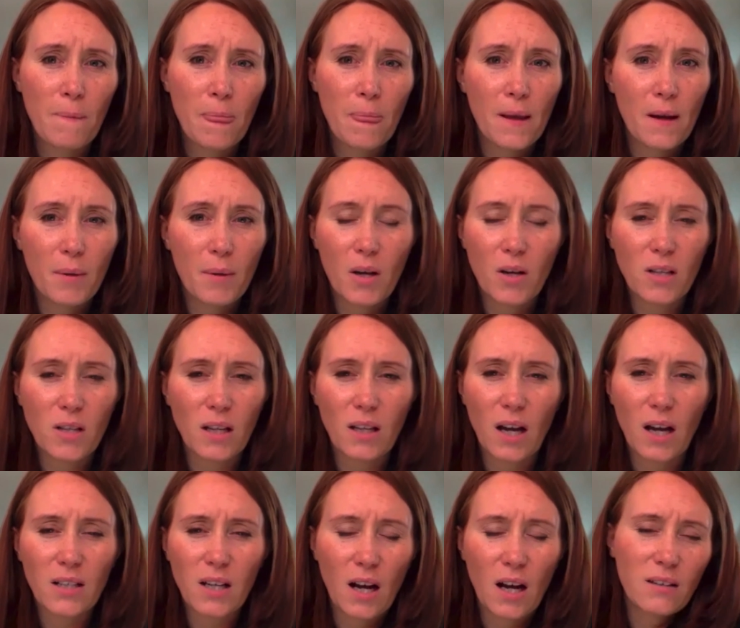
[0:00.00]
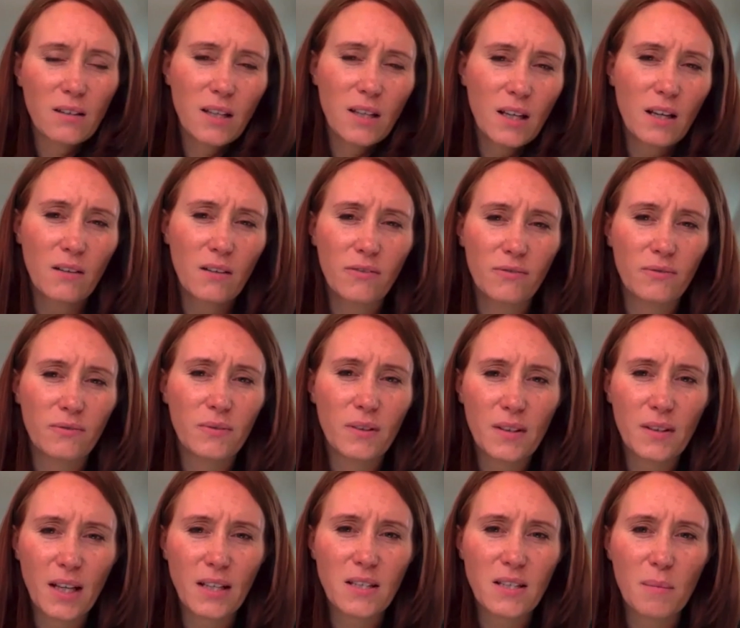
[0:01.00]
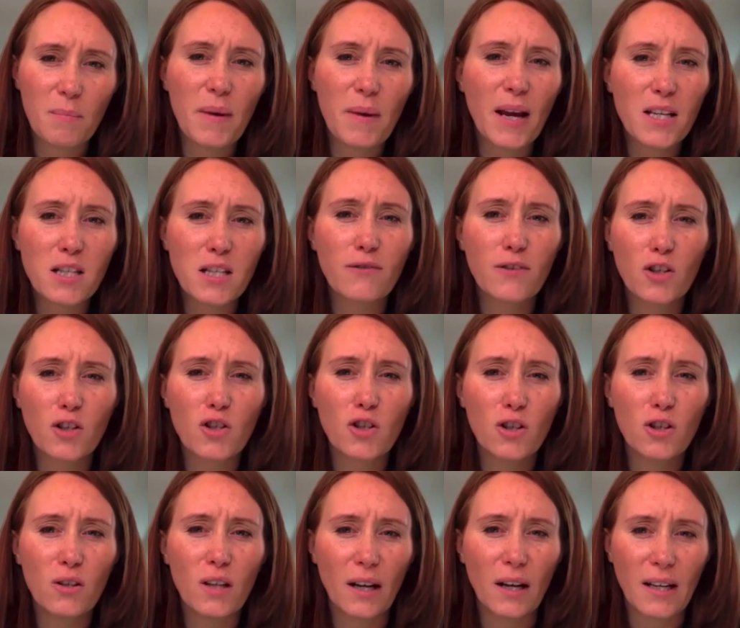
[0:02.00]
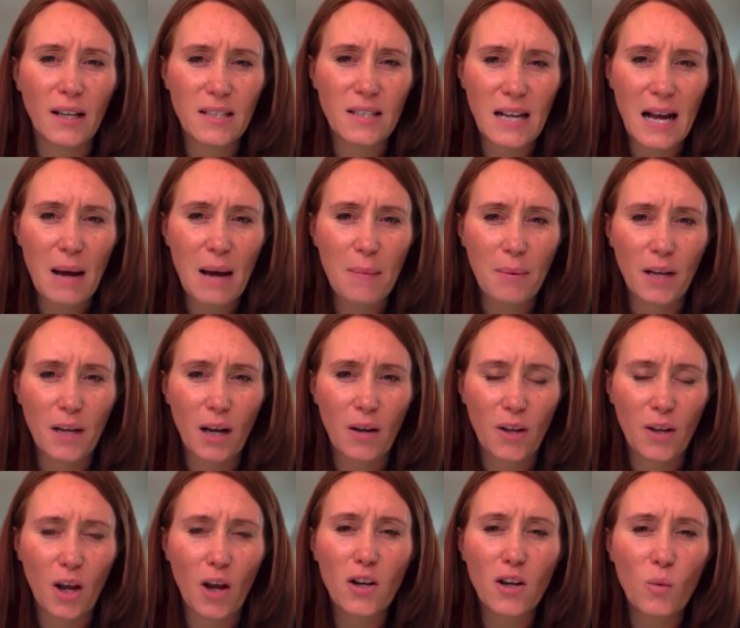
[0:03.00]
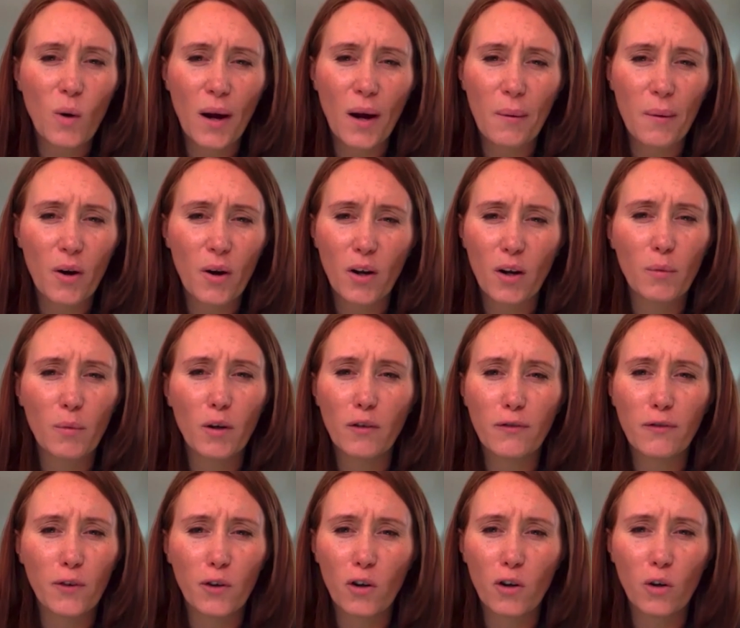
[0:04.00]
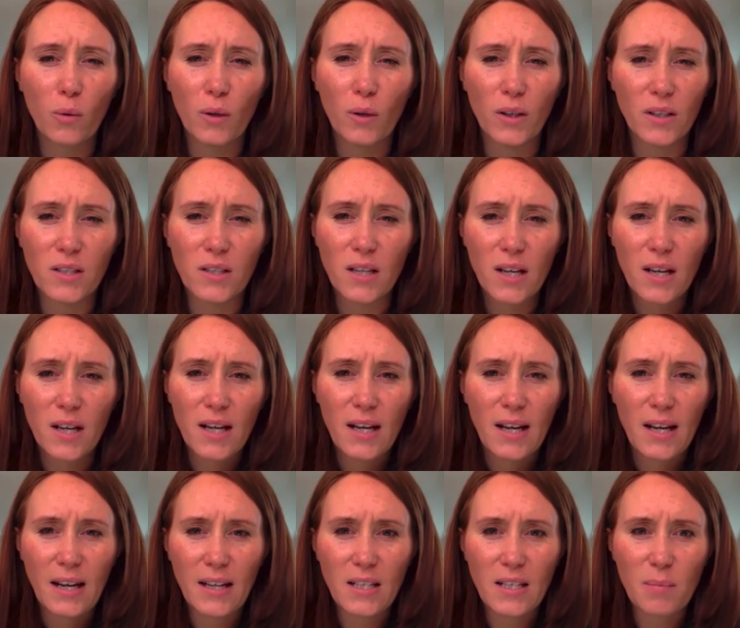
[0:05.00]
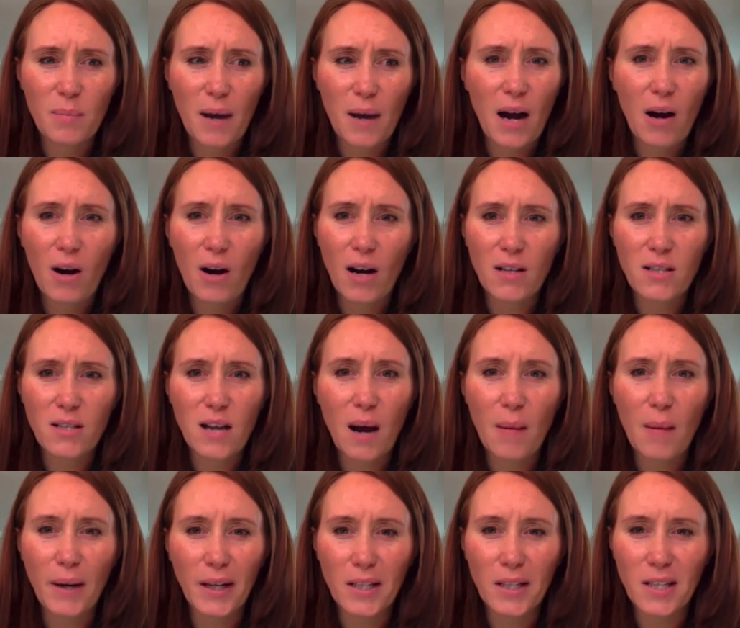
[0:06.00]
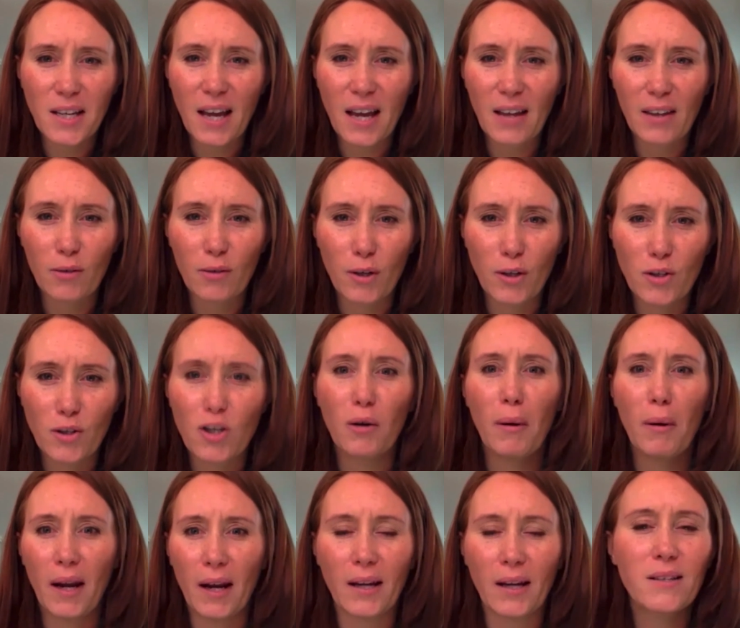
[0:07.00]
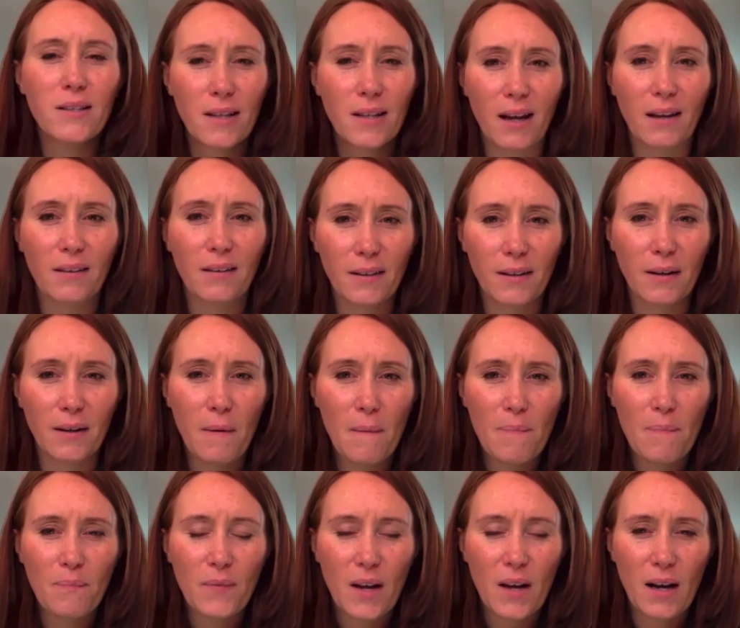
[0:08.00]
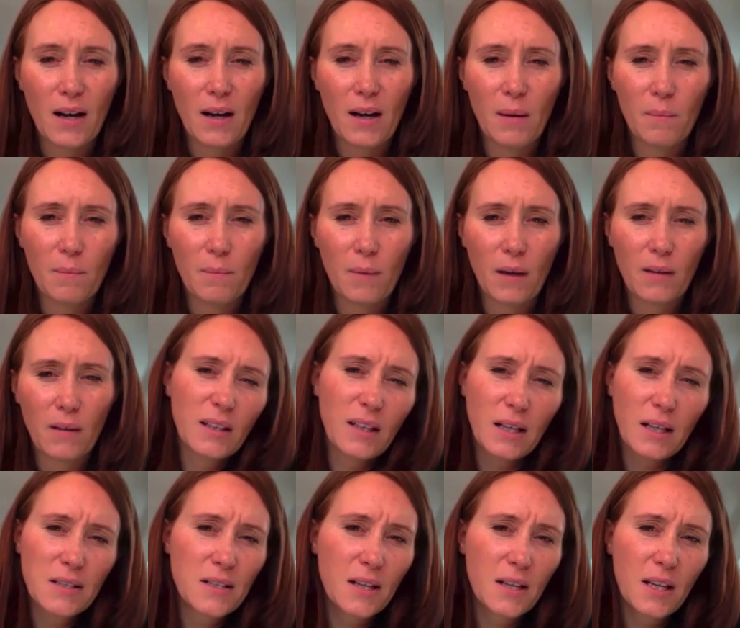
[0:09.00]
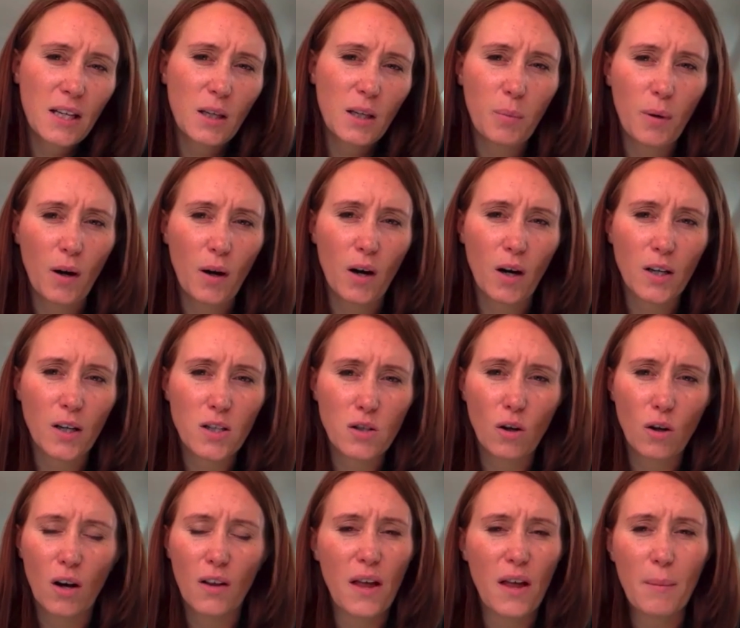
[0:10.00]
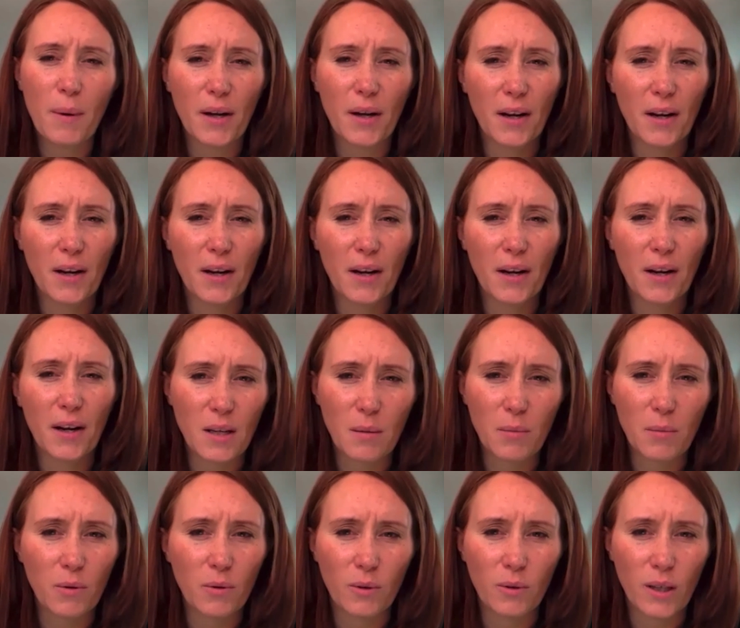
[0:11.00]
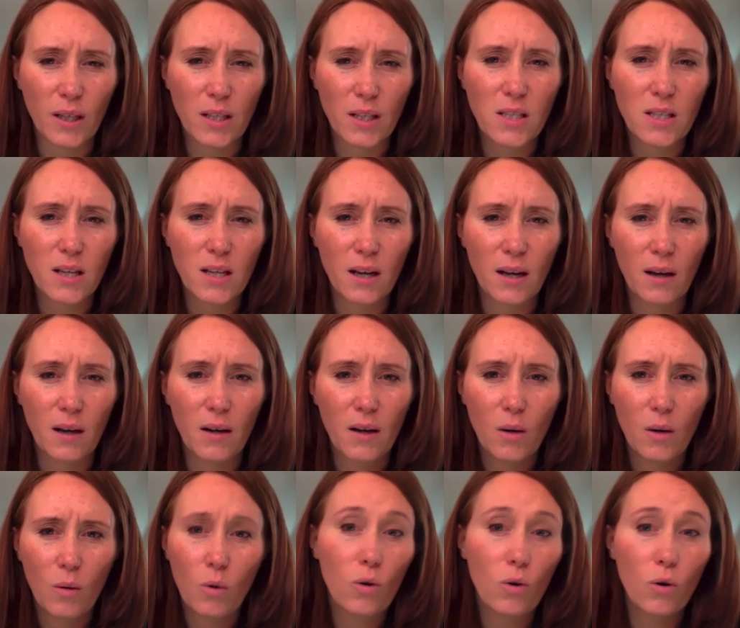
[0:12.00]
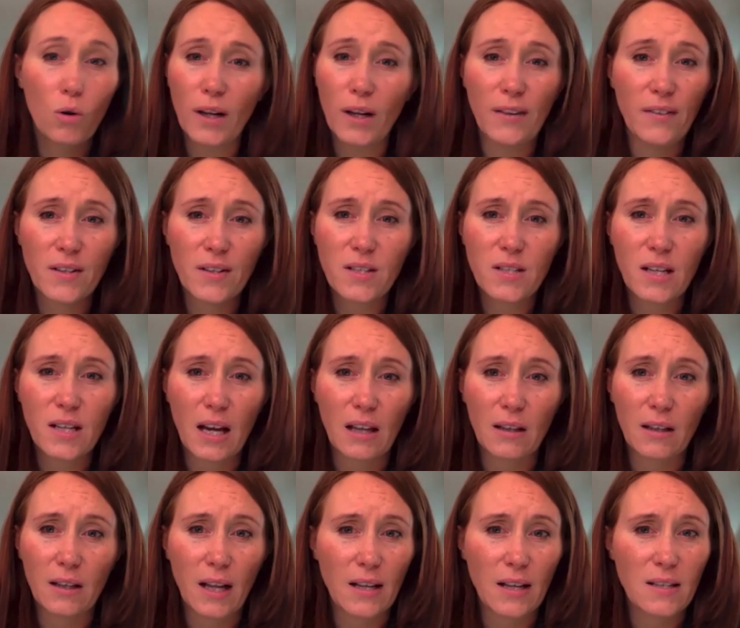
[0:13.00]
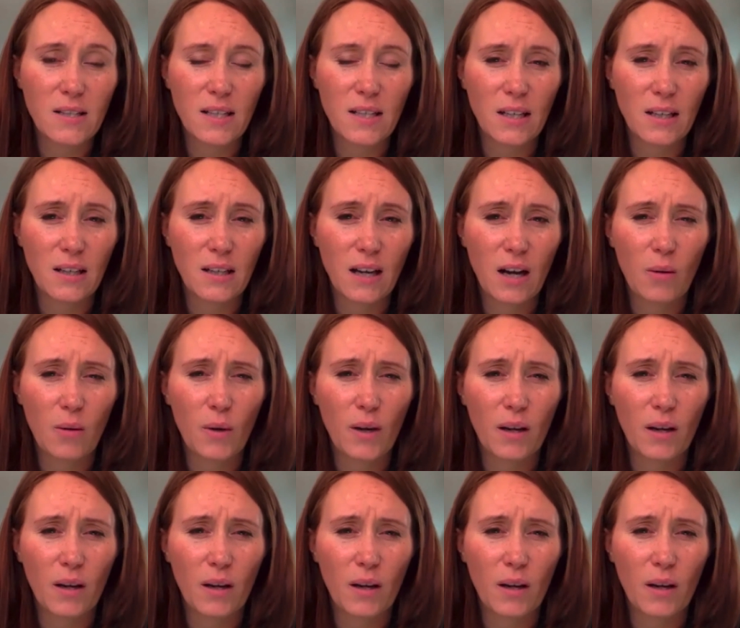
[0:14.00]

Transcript: because I think if it's a mix of the two that needs to happen now. The only way we're going to move forward is about us coming together and doing it together. I think that's the key part. It's not a them and an us anymore. It's we're all in this together, and let's see how